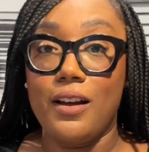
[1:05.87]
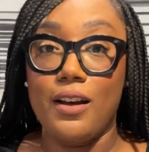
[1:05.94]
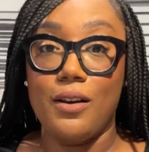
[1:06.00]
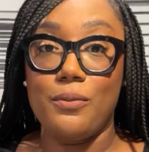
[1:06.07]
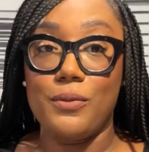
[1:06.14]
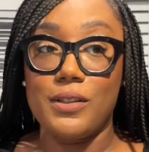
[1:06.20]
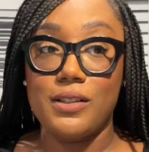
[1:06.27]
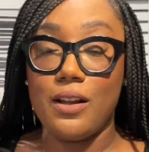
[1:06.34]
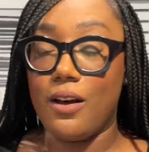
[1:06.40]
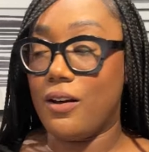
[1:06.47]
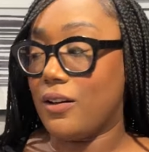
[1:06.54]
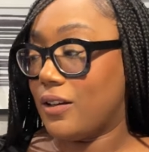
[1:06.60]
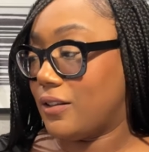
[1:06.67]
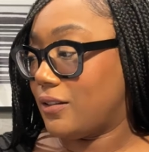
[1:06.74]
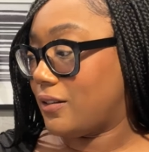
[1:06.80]
um, was
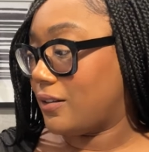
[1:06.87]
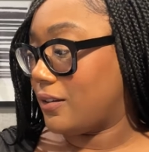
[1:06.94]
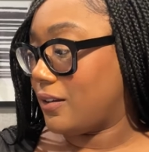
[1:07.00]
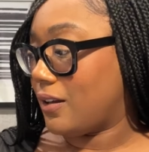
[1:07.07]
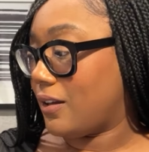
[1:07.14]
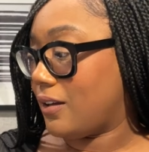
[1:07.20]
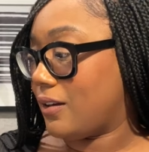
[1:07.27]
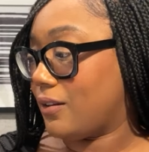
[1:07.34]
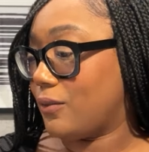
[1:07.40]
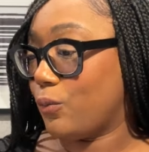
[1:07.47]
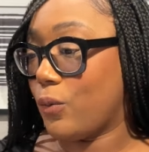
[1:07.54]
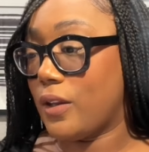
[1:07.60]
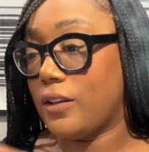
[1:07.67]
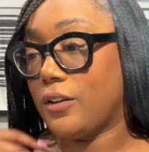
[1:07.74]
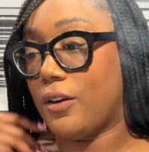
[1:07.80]
on, uh,
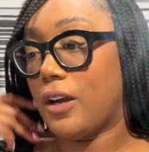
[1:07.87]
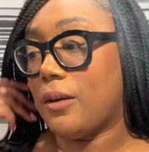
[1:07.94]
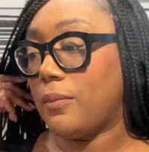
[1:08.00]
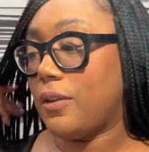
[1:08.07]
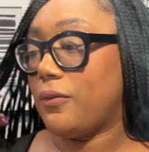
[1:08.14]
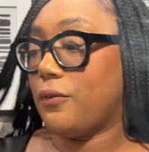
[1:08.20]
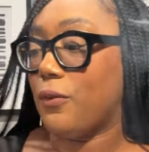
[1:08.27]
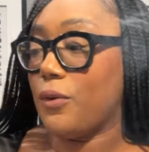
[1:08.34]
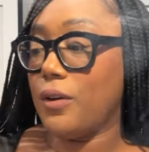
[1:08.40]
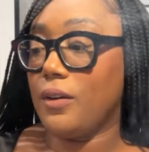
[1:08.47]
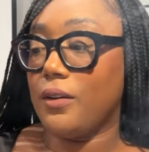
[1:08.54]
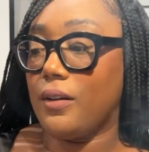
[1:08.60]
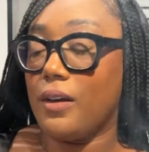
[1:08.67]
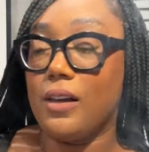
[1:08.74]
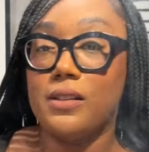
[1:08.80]
won the Grammy
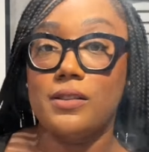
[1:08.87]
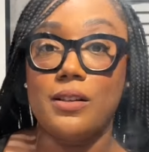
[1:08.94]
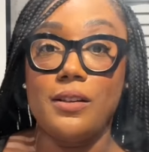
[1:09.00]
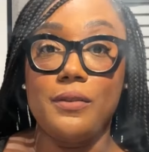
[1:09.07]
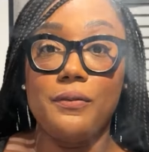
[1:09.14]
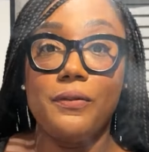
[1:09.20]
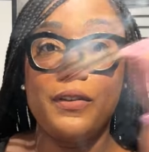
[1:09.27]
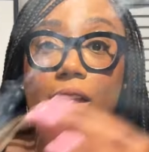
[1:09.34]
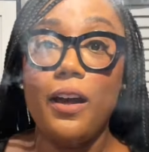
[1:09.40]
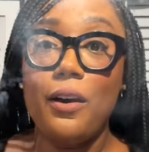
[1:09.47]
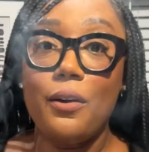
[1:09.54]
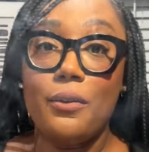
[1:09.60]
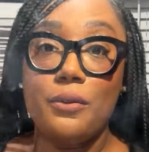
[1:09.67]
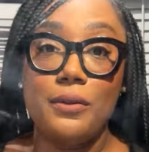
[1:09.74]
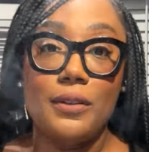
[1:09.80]
for Hustle and
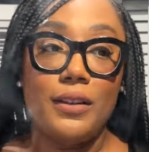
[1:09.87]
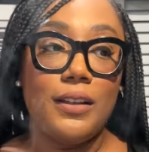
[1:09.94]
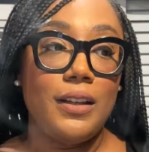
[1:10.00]
Flow.